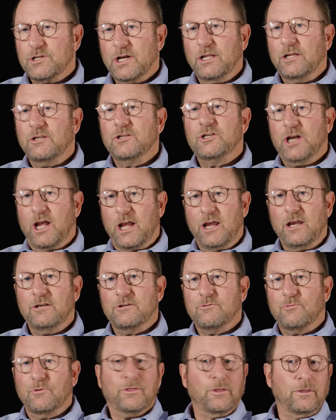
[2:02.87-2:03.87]
any
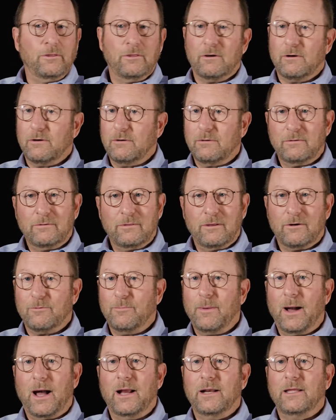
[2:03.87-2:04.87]
change within their
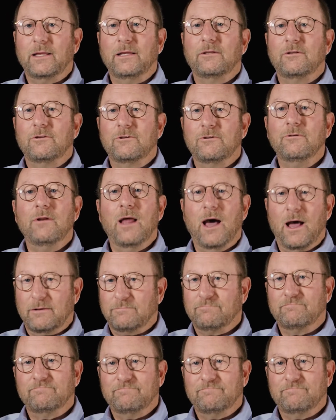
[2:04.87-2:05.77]
body, do not